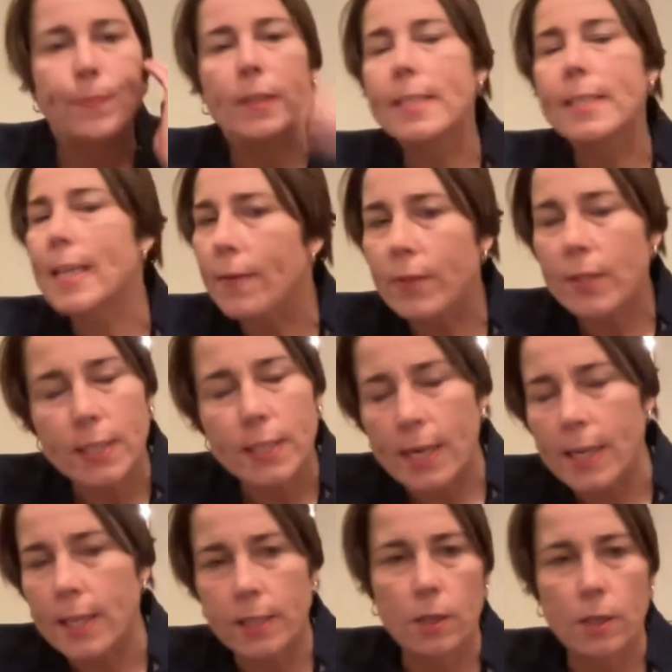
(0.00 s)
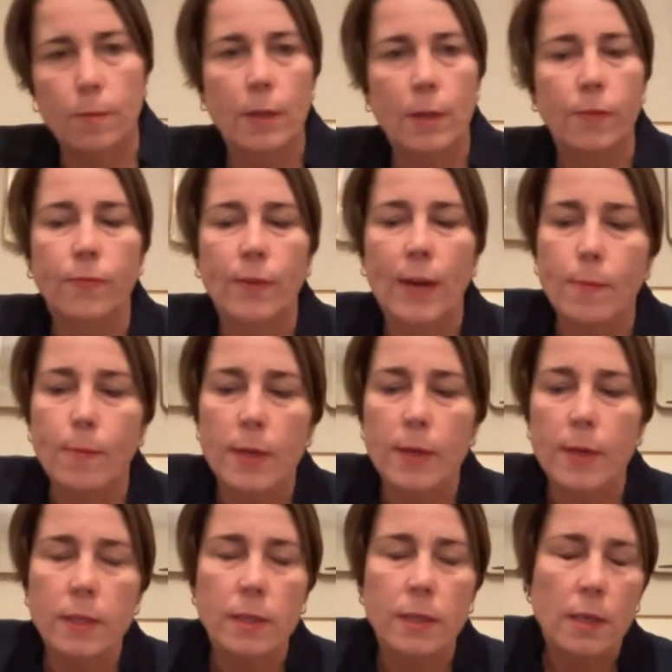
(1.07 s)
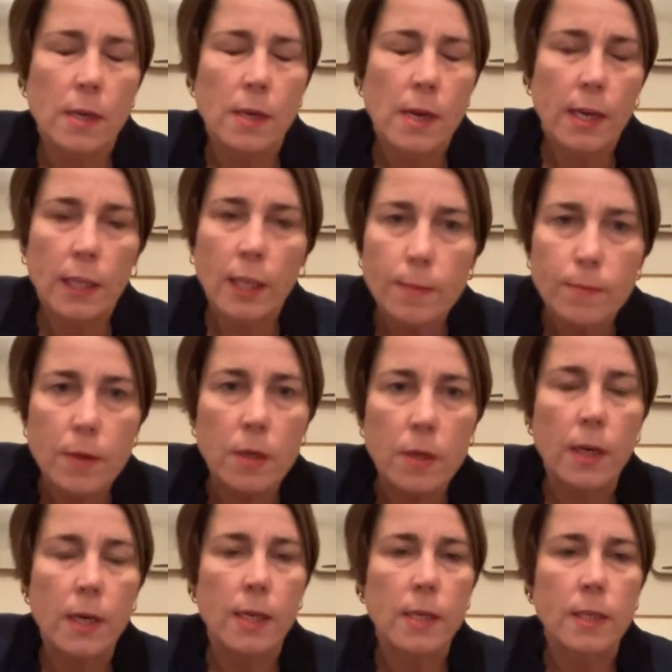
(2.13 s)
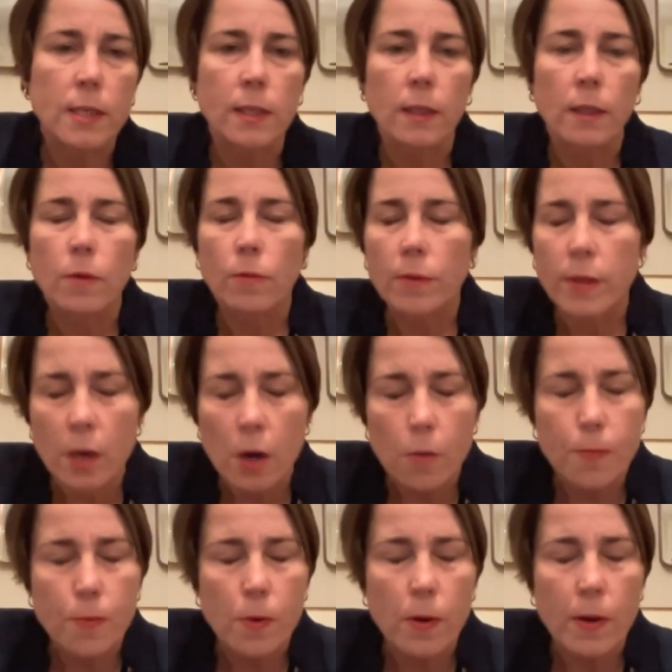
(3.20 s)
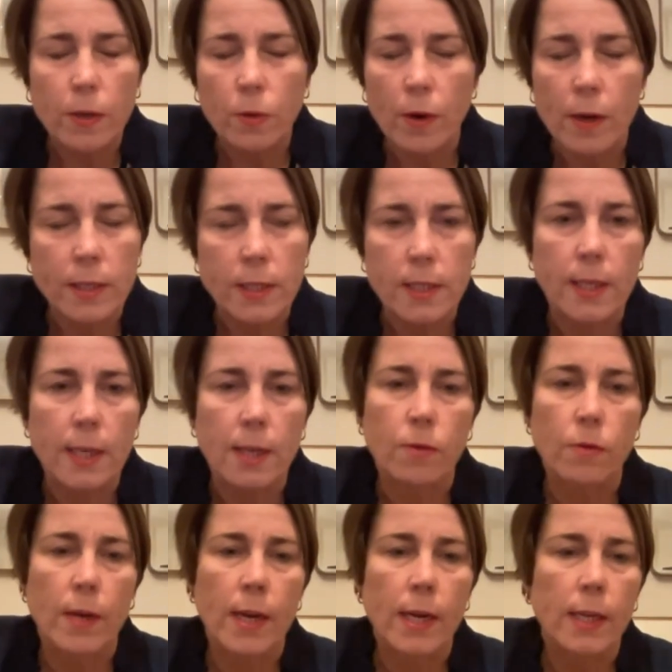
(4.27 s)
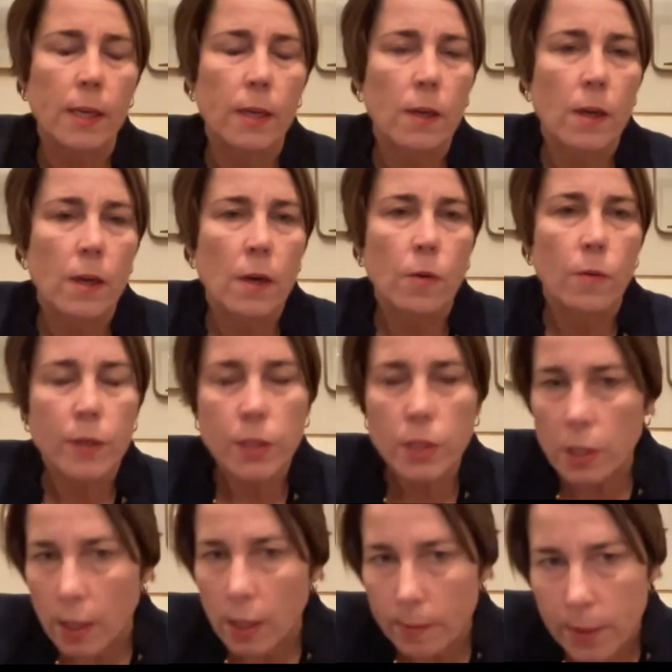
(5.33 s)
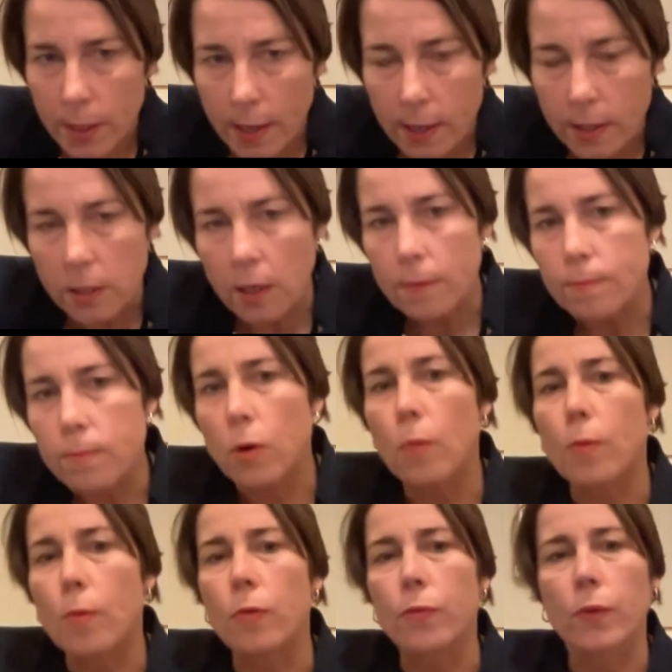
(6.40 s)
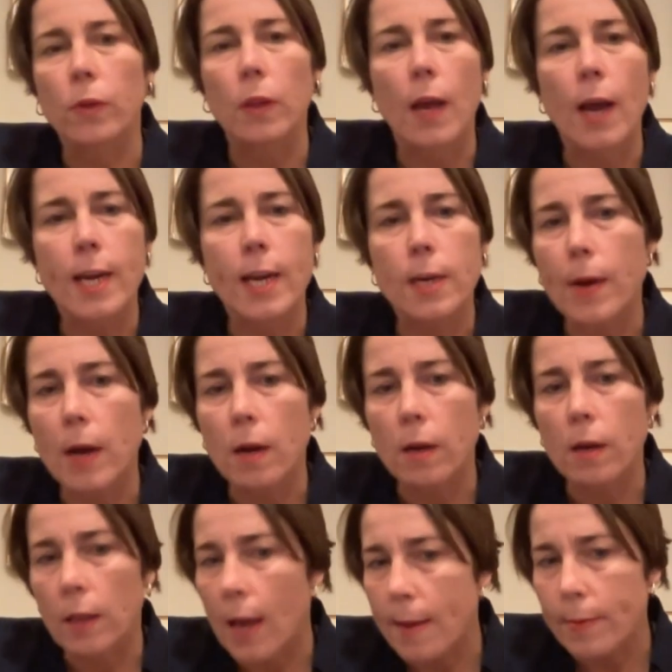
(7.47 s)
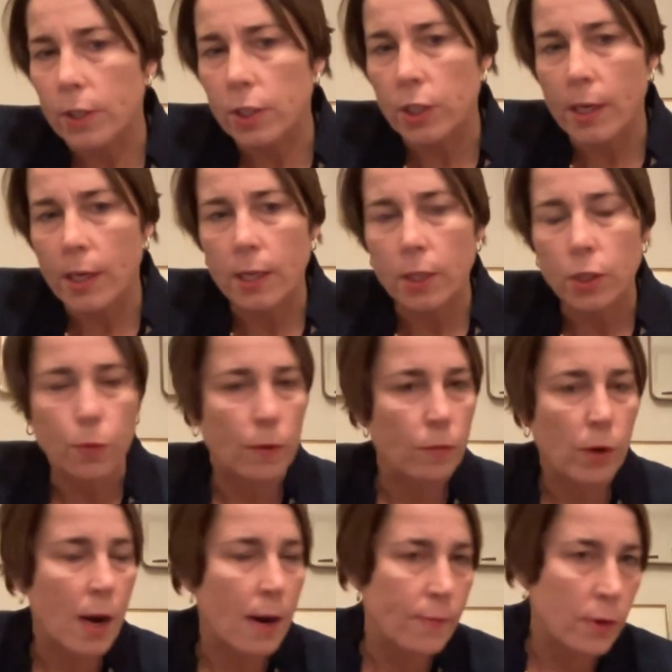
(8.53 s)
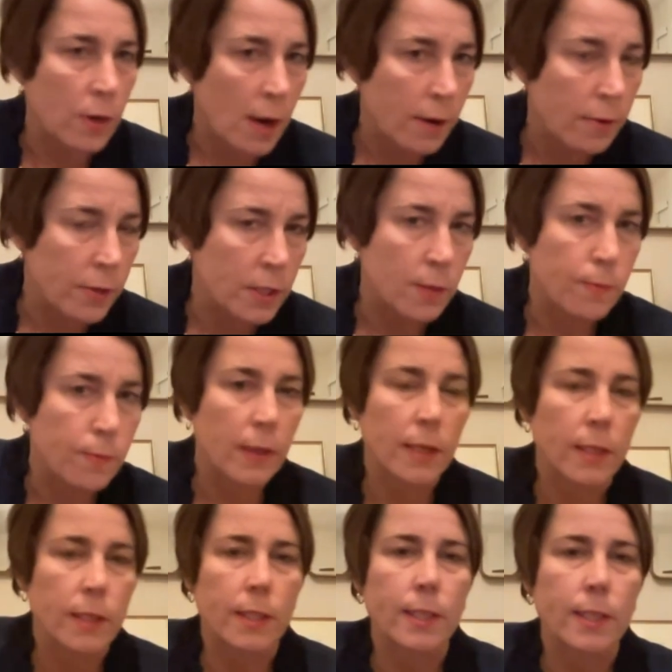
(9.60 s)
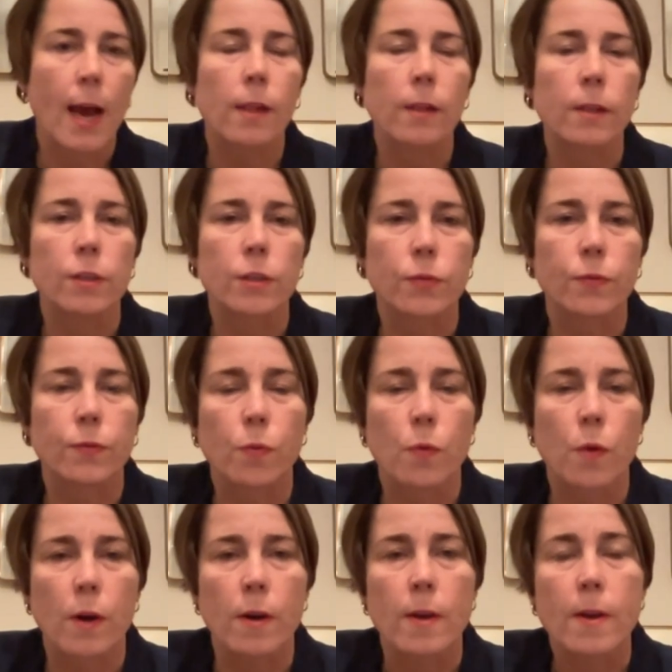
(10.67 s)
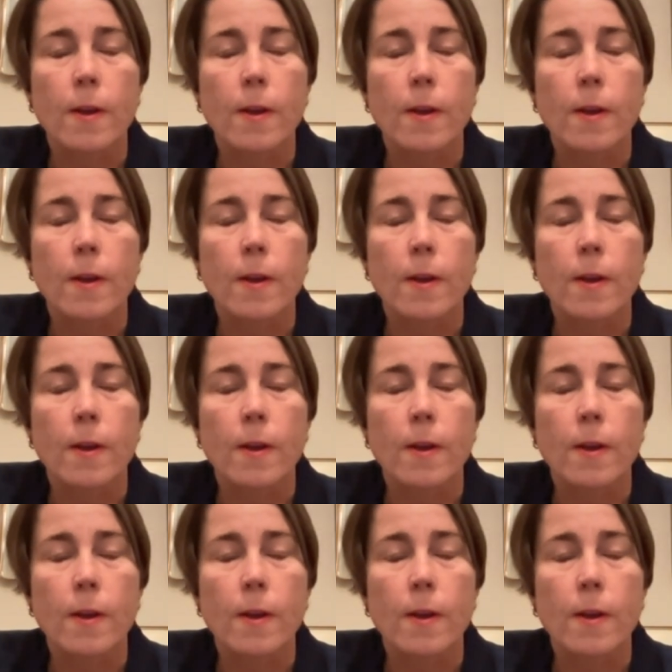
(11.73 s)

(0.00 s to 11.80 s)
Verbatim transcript: devastating so many families and communities with the opioid crisis they created. We stood up to ExxonMobil for lying about climate change. We recovered hundreds of millions of dollars for